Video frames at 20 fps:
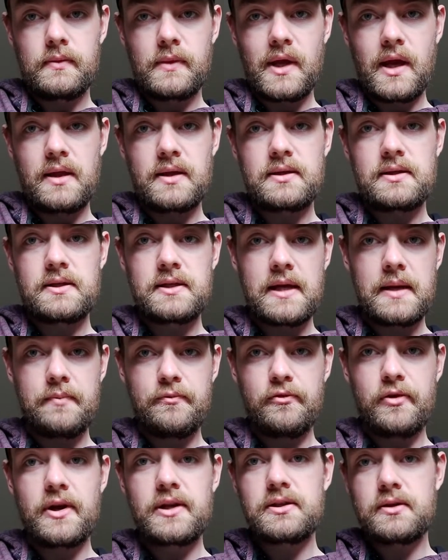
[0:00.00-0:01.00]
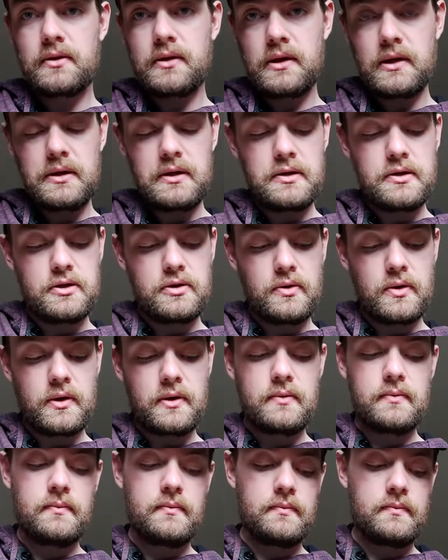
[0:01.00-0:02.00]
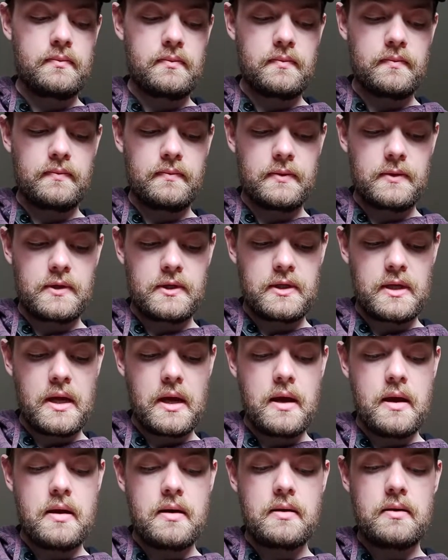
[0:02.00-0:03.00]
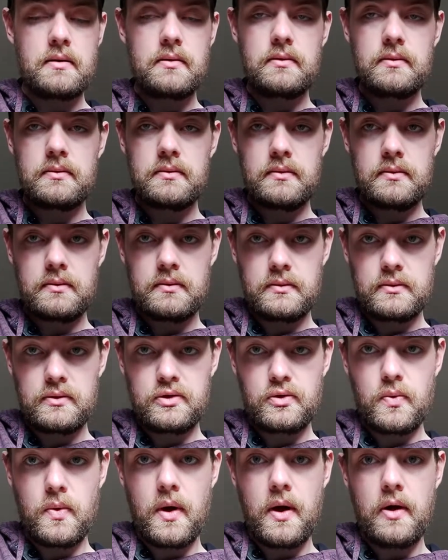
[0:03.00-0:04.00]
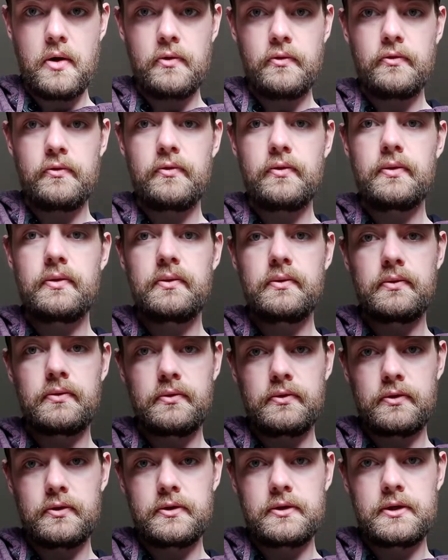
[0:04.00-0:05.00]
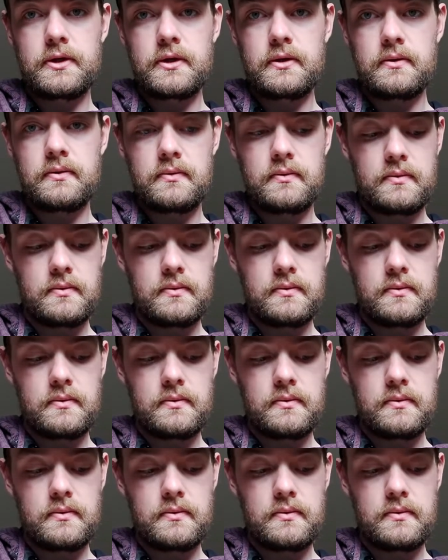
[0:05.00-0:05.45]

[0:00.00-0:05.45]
And it's the same frets on the E string. 10, 12, 13.